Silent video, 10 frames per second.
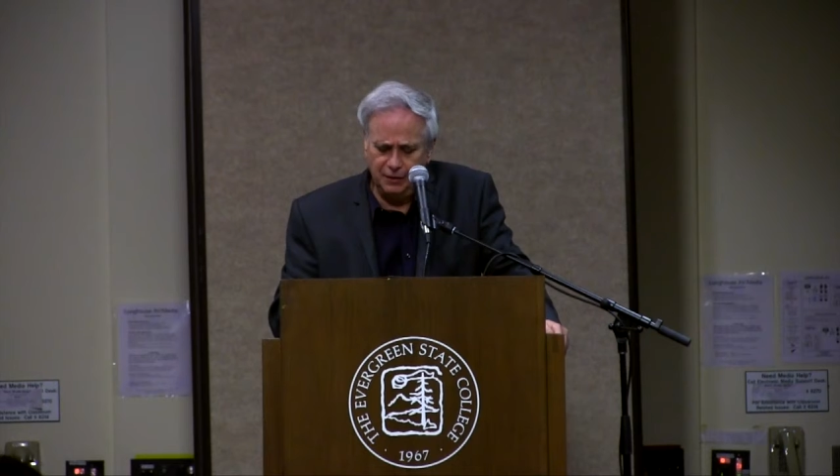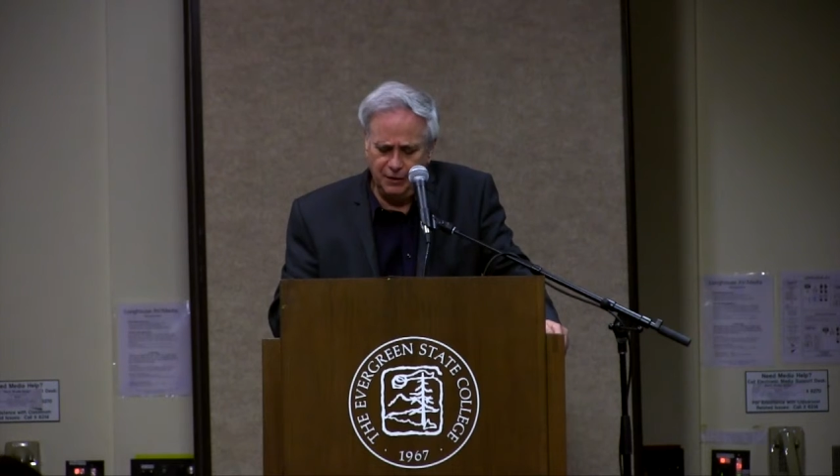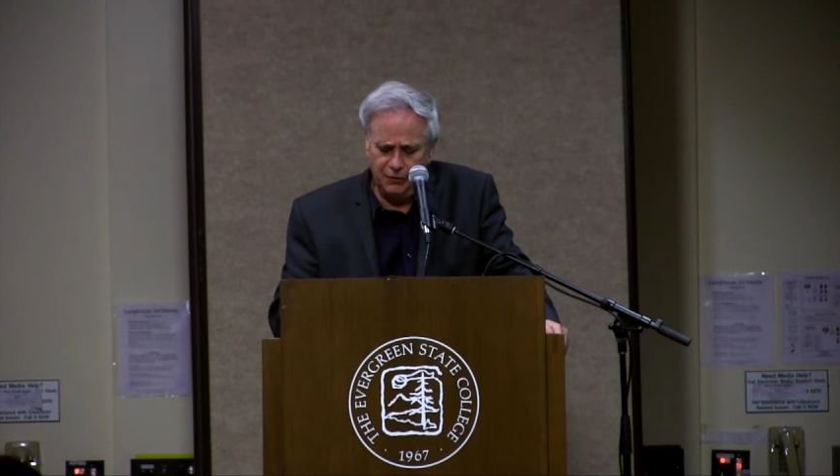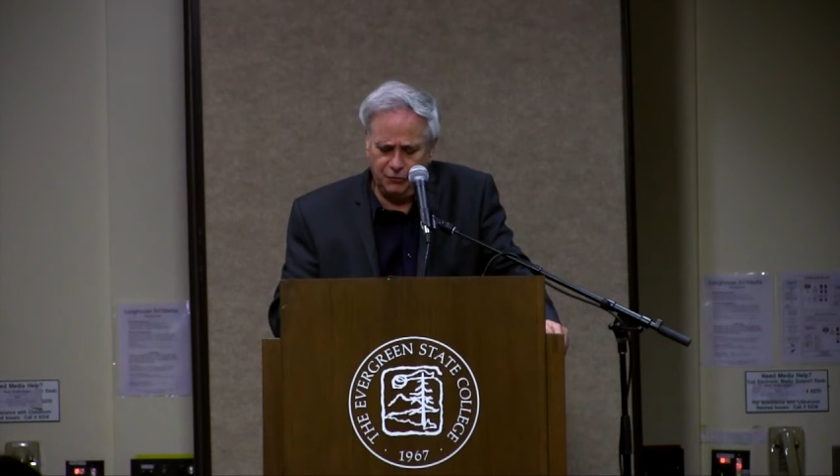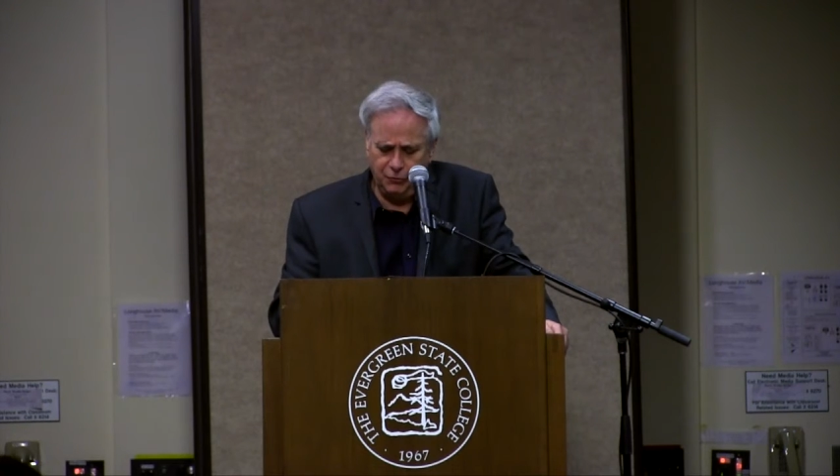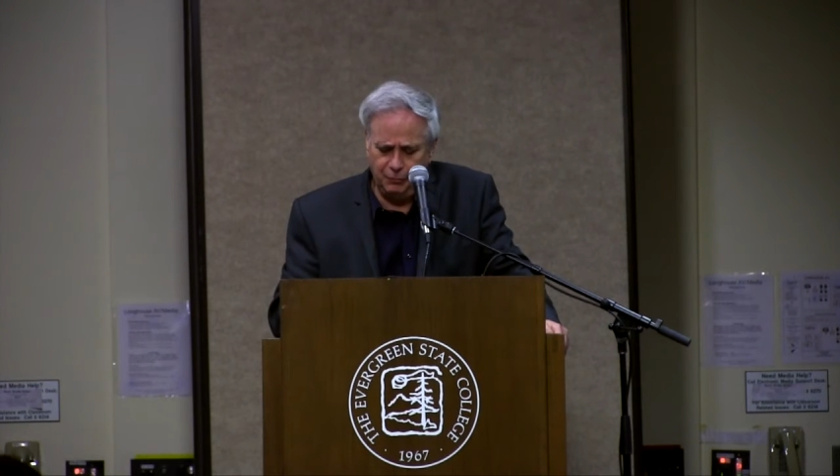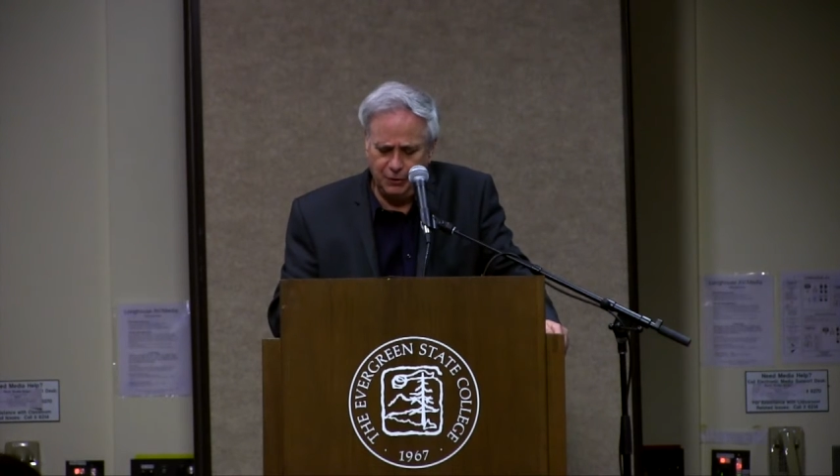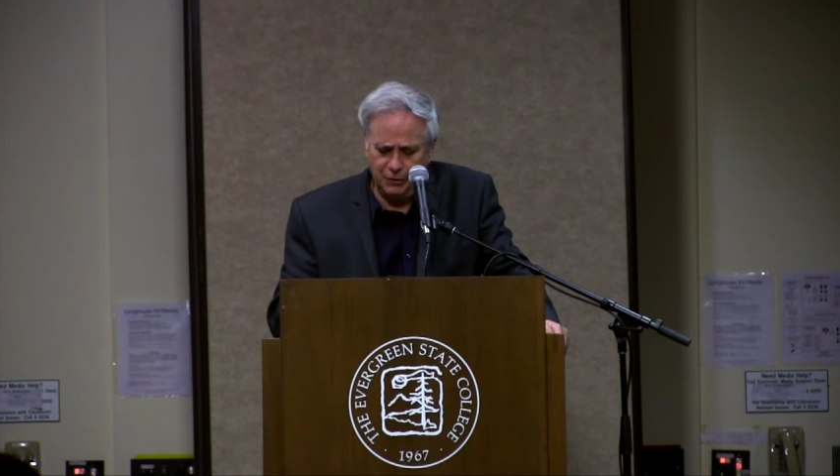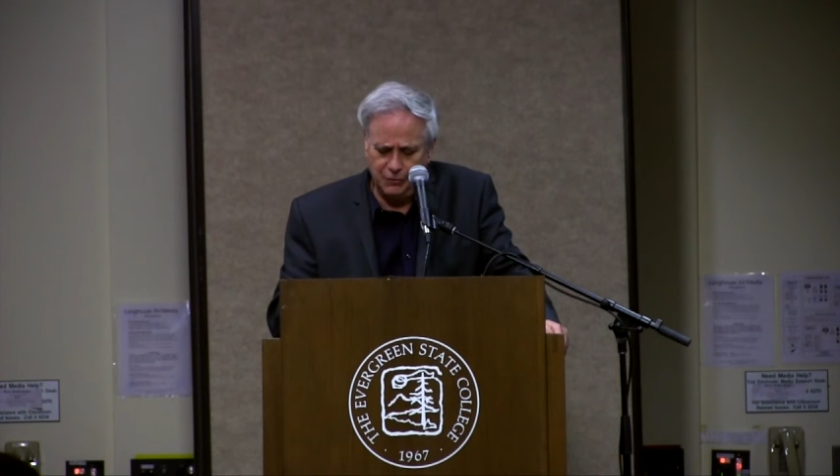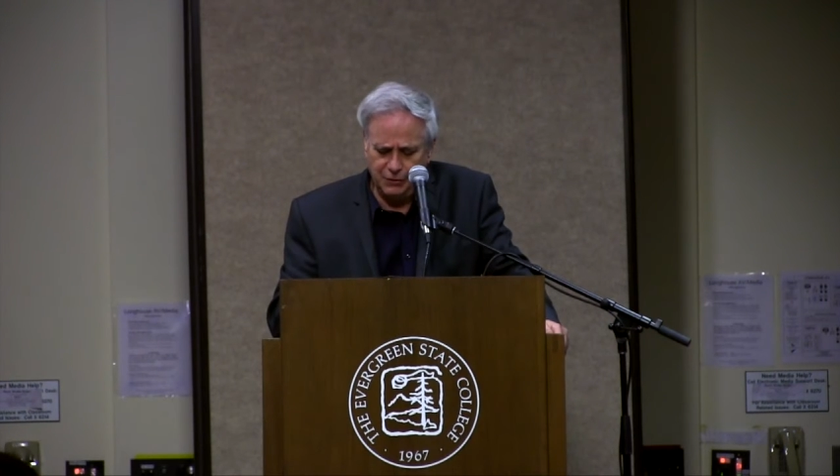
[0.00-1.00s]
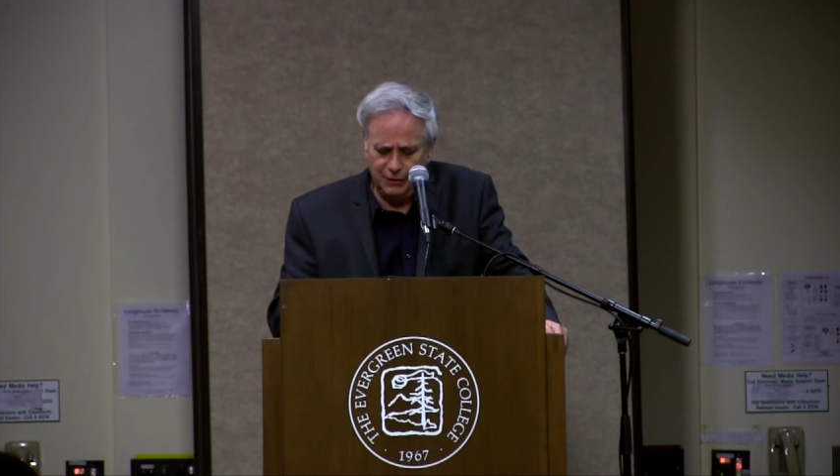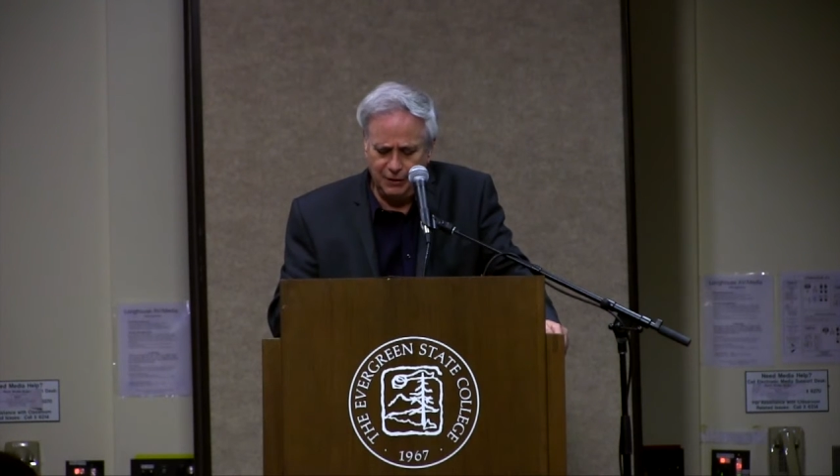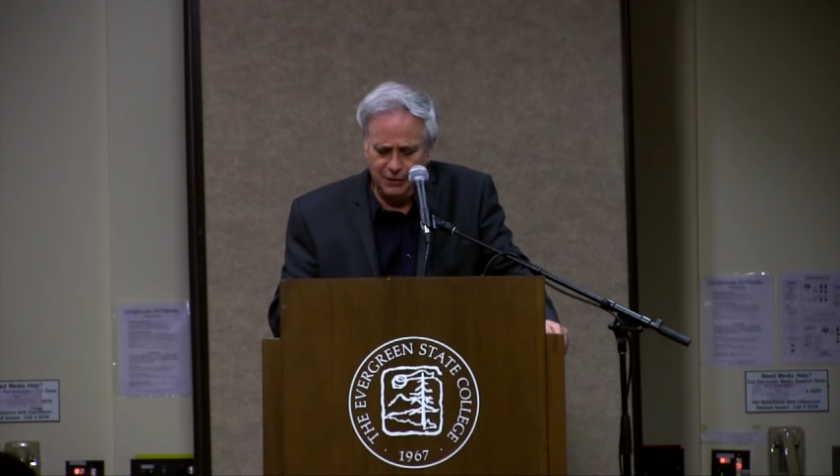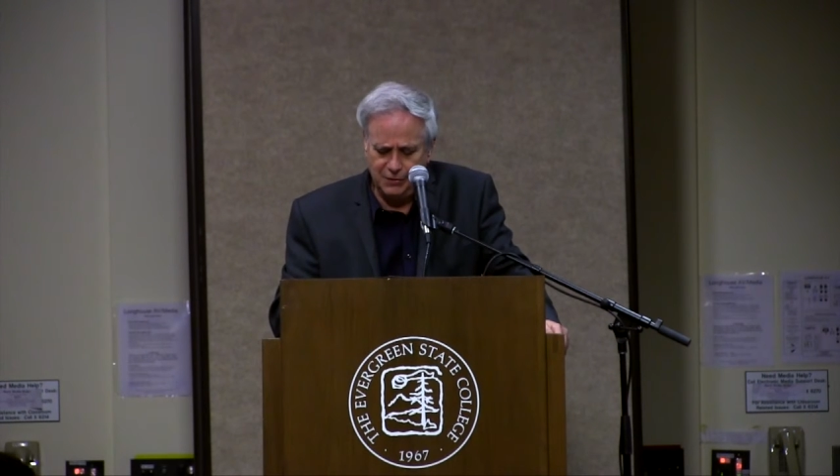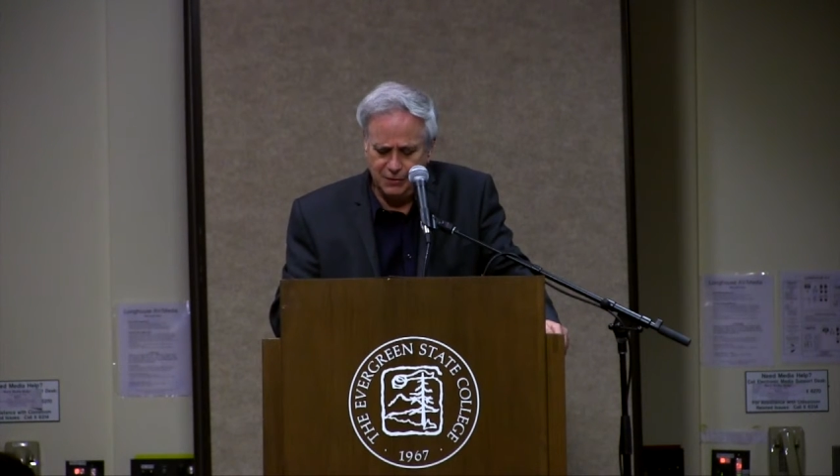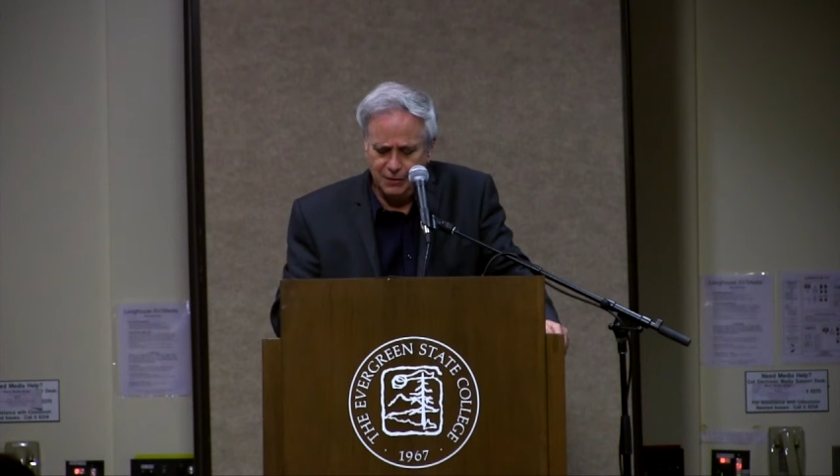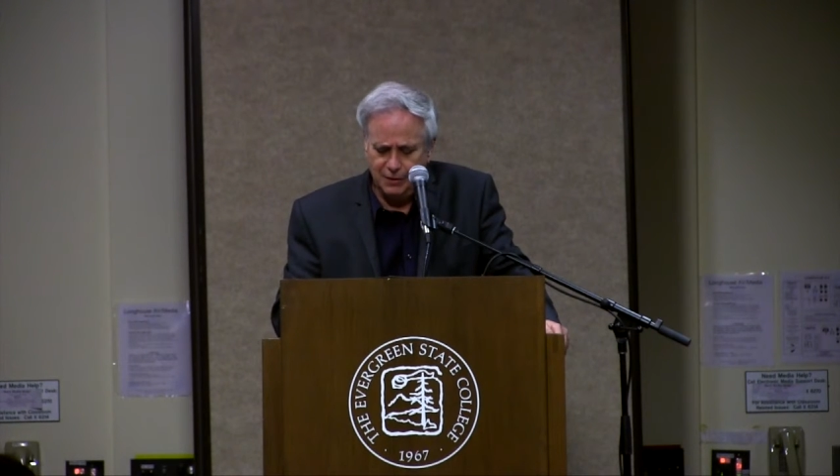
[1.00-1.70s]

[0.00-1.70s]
the issue because it is